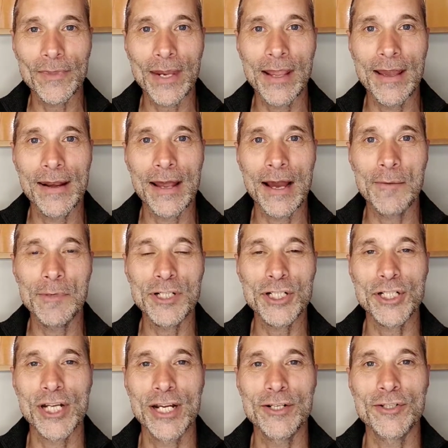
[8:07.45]
And how much
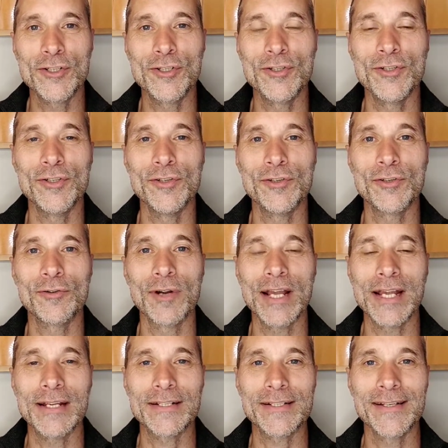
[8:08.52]
change do you
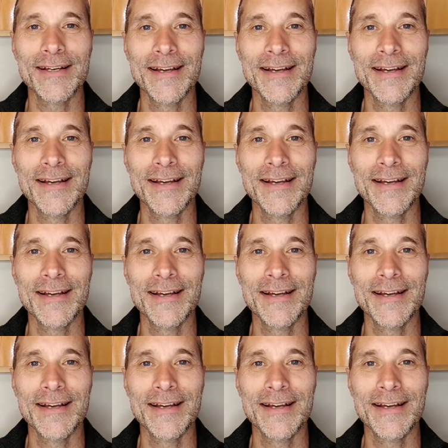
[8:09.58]
create?